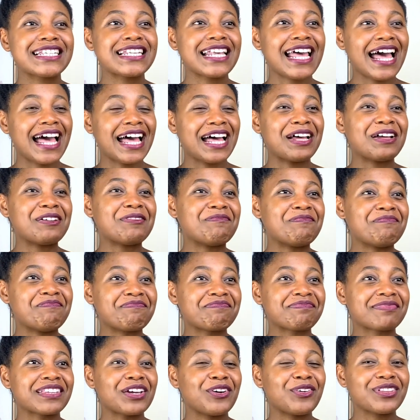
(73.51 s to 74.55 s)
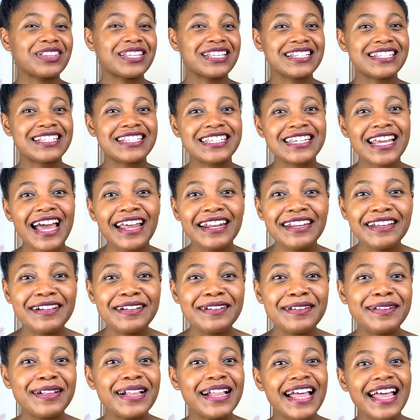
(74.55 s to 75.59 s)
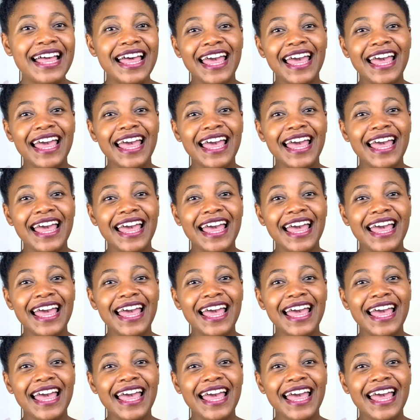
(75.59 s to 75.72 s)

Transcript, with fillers: um, on this channel